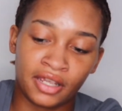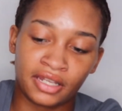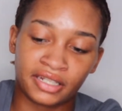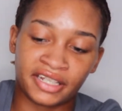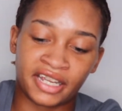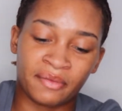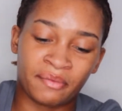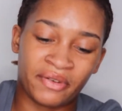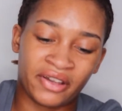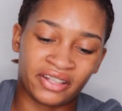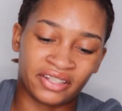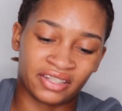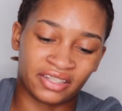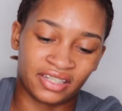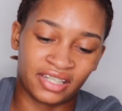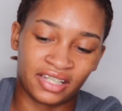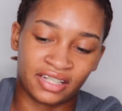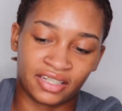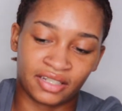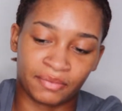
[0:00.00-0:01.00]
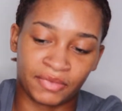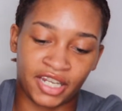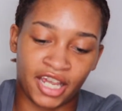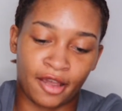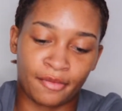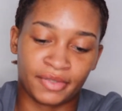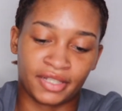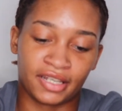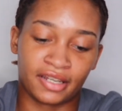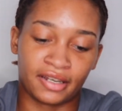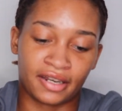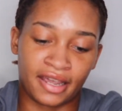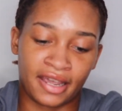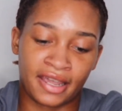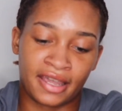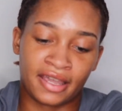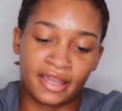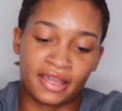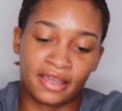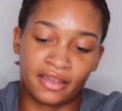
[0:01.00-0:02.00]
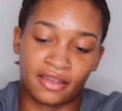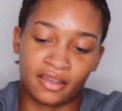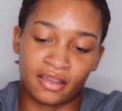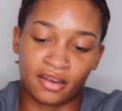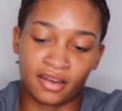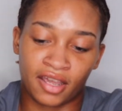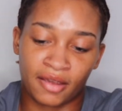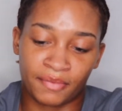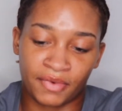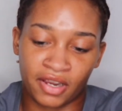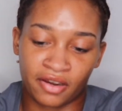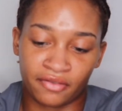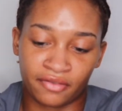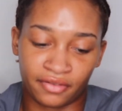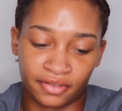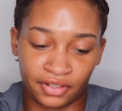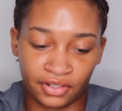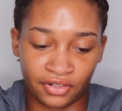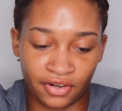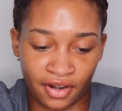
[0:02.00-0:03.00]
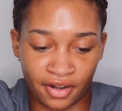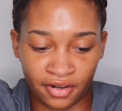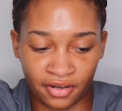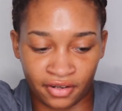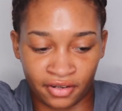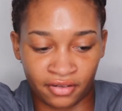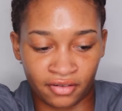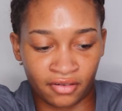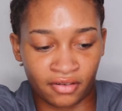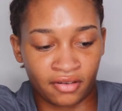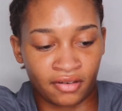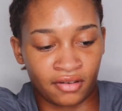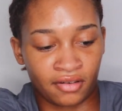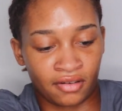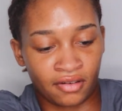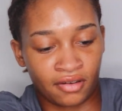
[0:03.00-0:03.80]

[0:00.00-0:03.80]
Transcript: tampons leak sometimes at night and I'm not really trying to